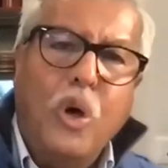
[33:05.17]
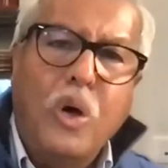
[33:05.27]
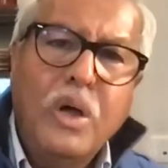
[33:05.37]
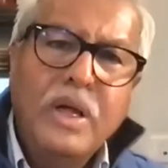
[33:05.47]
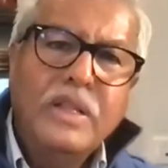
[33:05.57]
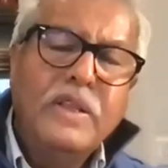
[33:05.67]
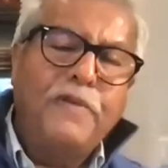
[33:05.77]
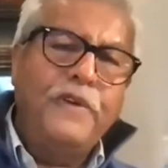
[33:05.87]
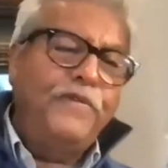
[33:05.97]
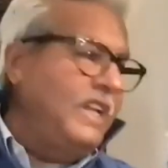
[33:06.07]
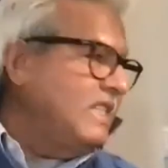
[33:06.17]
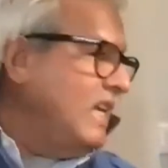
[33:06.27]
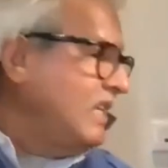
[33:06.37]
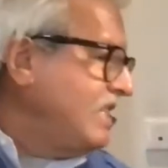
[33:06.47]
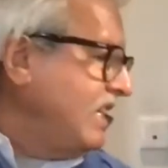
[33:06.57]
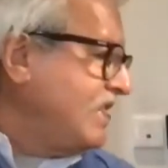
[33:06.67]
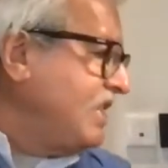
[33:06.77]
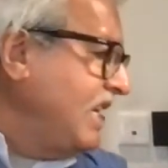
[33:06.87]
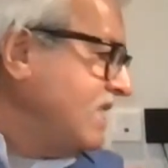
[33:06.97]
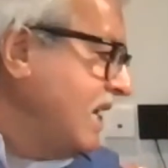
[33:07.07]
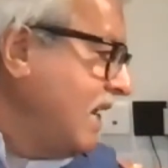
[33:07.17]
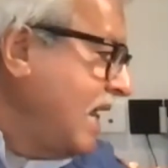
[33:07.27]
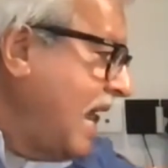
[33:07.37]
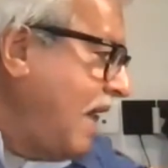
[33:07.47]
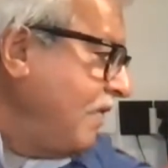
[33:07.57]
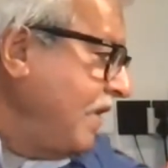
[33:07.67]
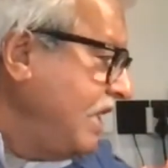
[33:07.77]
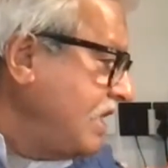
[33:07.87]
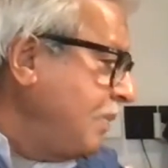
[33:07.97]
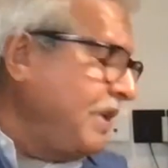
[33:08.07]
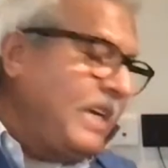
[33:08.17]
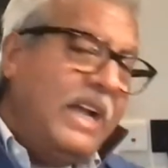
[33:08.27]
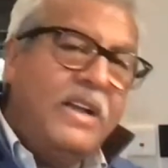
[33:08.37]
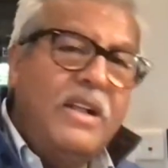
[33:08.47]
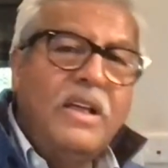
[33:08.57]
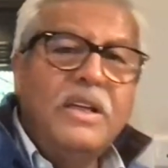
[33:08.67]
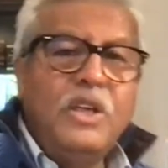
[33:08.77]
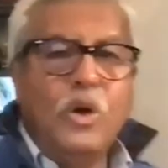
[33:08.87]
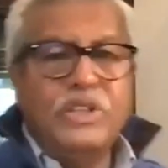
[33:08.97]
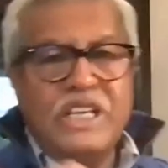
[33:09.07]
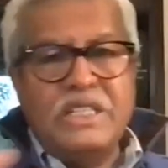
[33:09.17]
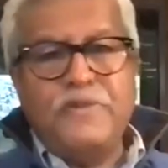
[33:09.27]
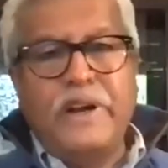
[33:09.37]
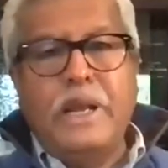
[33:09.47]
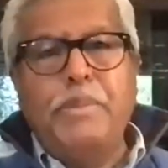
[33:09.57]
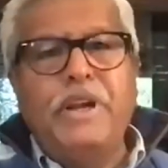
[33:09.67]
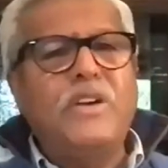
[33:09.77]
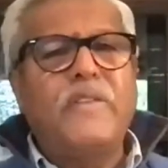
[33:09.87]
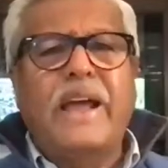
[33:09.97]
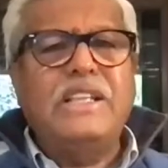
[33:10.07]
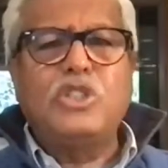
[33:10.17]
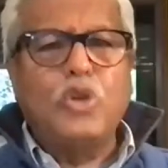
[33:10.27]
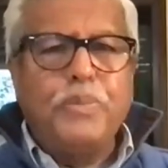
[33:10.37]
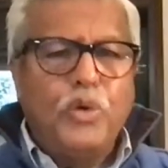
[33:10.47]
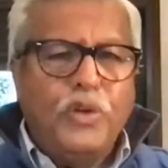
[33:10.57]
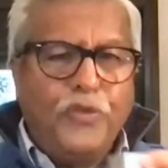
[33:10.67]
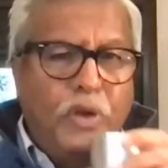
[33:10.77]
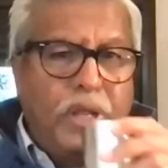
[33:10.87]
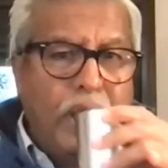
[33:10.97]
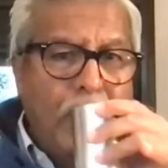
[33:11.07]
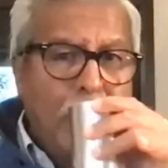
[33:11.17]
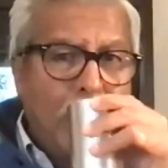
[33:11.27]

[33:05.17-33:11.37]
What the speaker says: law. The 50s and 60s have interpreted, you know, these fundamental rights so beautifully.